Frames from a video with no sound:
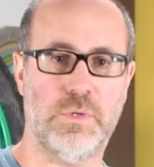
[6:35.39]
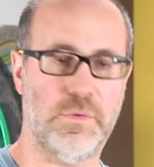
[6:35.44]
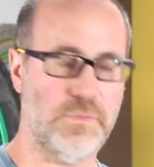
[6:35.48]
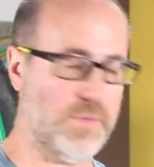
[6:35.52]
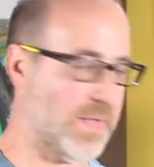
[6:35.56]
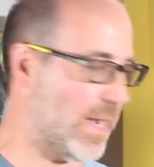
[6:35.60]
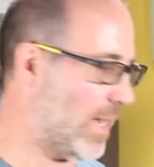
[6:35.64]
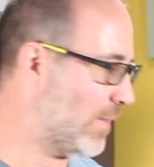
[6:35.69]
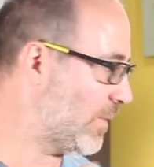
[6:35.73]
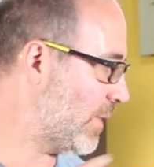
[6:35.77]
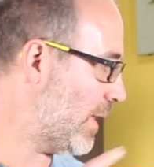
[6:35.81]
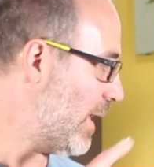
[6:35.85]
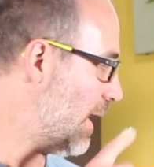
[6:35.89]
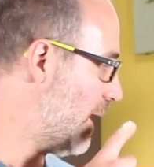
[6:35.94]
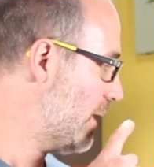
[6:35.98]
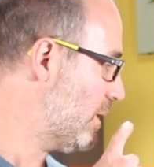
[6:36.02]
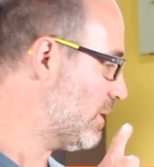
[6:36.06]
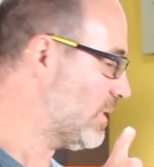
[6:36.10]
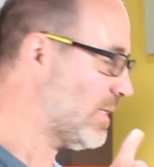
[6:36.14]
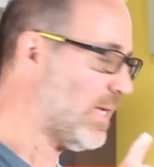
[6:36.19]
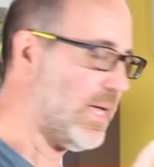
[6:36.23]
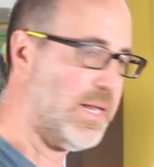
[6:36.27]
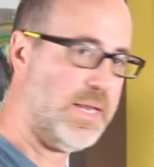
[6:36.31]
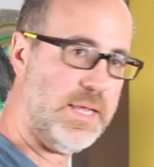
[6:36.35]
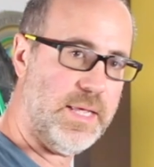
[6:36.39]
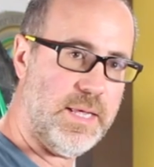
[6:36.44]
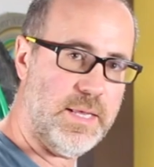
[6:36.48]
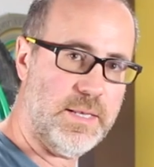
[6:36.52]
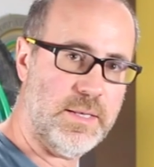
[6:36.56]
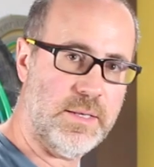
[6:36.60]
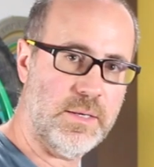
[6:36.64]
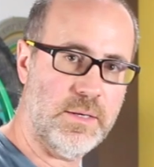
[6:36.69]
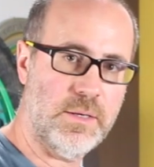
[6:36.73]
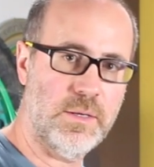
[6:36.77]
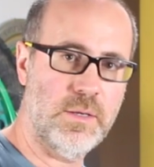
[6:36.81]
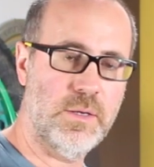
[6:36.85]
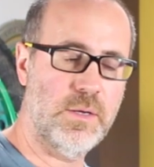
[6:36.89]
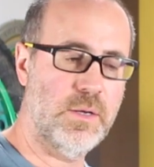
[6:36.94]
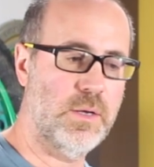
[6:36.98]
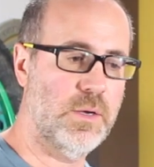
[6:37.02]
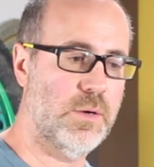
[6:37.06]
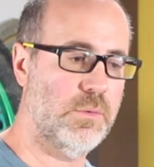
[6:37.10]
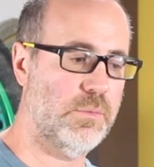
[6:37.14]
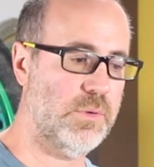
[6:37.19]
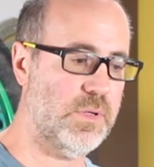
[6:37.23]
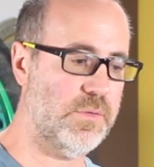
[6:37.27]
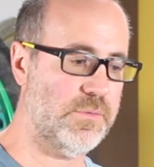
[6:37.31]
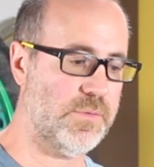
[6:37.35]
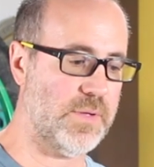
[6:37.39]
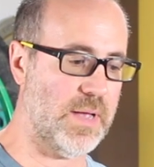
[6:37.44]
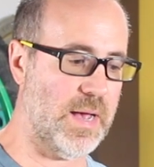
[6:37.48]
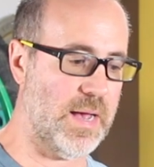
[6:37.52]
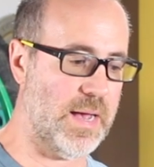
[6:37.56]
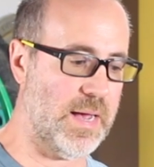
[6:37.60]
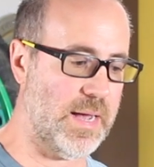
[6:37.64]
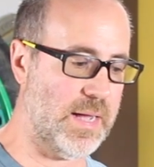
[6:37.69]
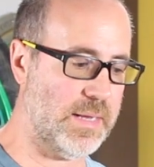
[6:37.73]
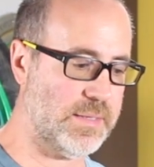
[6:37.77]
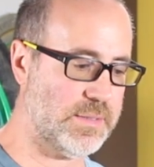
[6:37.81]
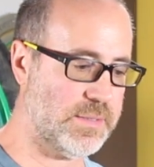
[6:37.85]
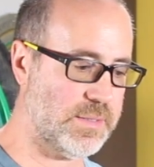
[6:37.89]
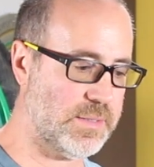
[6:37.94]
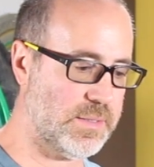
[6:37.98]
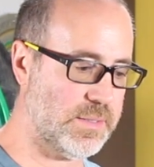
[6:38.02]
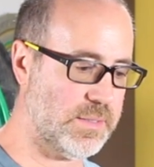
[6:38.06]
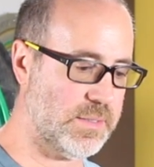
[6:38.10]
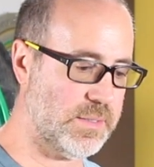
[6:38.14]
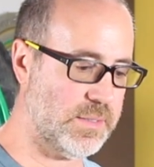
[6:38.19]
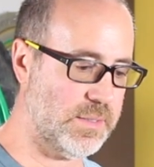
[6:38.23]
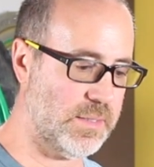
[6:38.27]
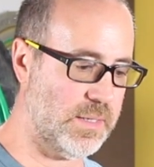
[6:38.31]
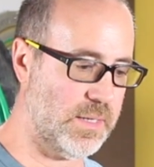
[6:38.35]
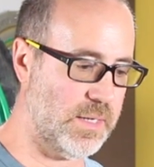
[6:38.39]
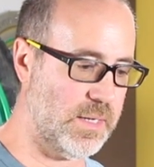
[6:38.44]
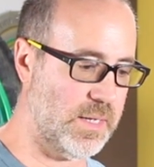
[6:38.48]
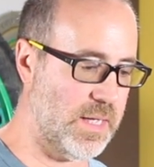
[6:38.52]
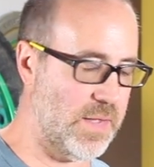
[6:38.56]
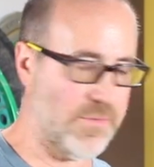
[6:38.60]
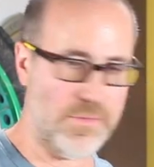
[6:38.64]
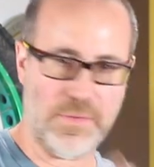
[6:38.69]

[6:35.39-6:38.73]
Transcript: we've got the headset in. We've got uh,